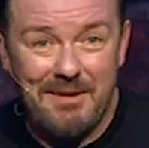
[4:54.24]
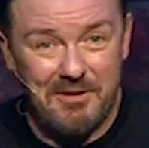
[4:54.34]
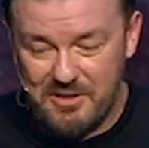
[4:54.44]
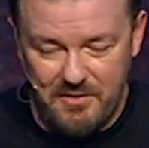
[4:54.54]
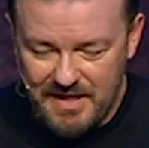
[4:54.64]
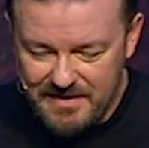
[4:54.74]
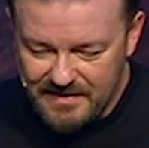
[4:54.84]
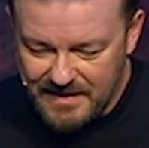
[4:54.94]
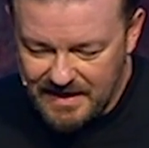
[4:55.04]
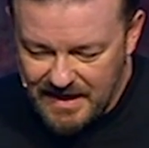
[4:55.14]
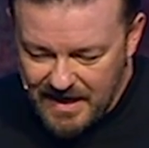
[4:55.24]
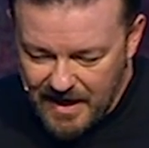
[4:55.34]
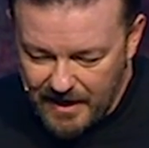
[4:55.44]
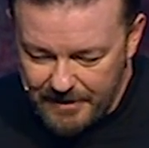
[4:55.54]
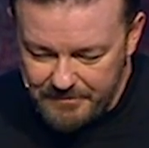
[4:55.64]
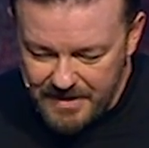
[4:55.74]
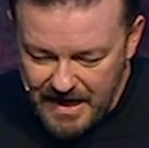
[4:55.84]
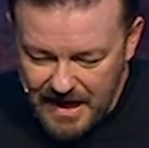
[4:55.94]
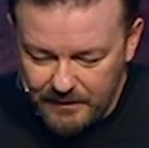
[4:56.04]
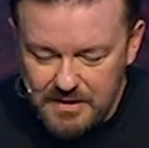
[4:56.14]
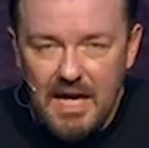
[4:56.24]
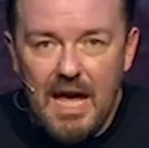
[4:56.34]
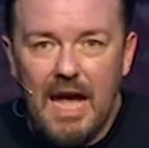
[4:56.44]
He wasn't doing anything. And he was